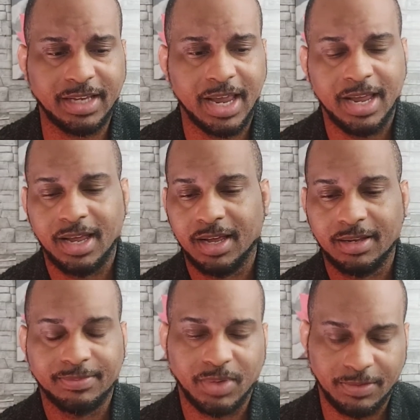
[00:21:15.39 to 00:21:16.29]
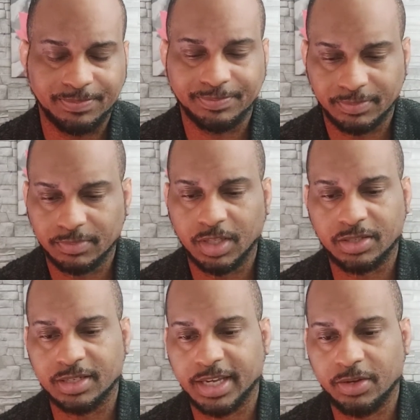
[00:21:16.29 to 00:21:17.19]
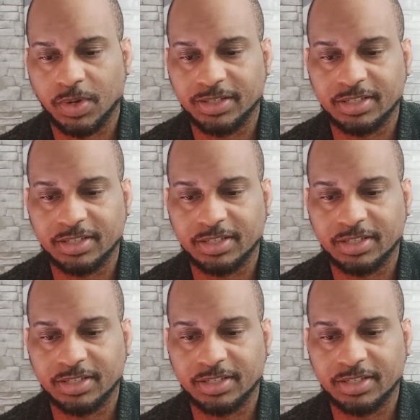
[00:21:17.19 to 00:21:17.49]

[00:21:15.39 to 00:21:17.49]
See, well, let's continue on.